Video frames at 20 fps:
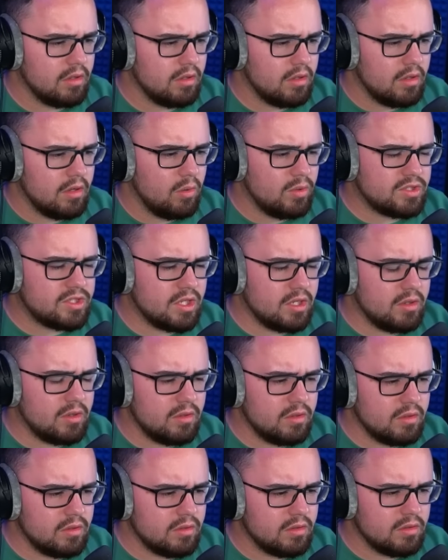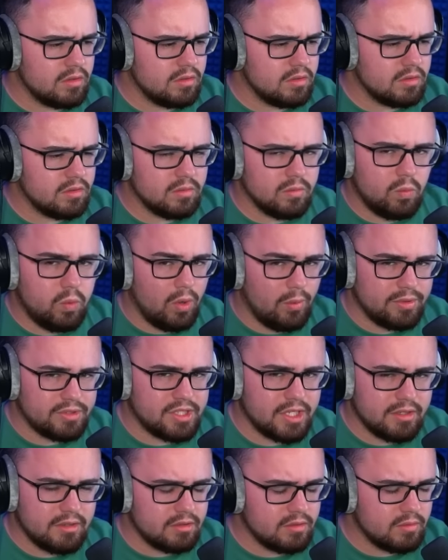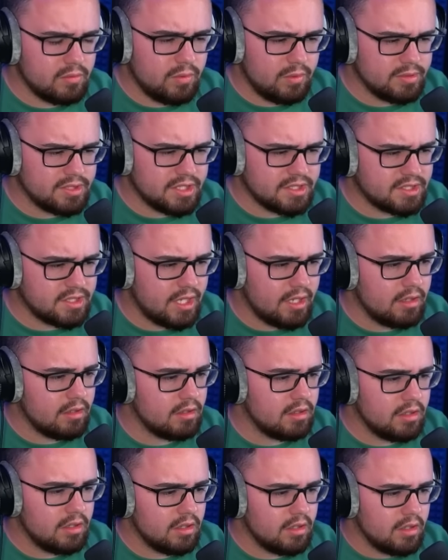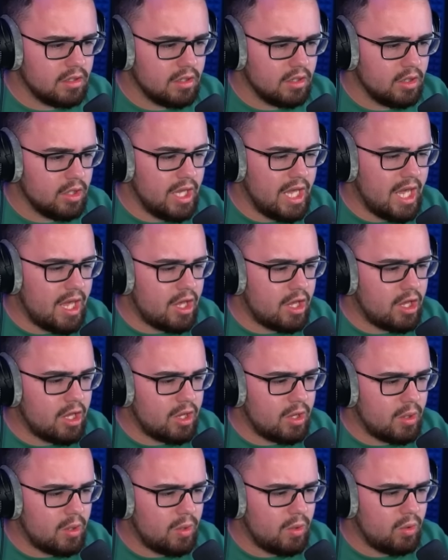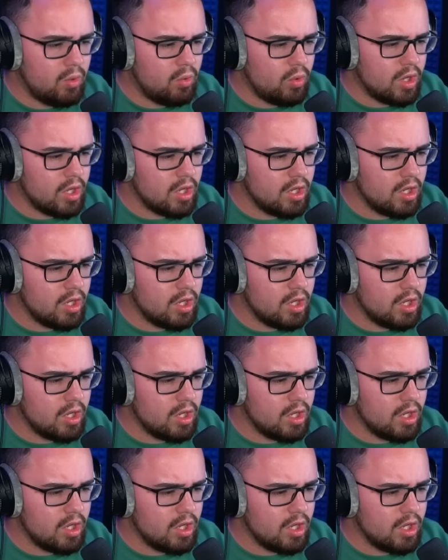What's a... What was they... What was they saying? Uh-oh!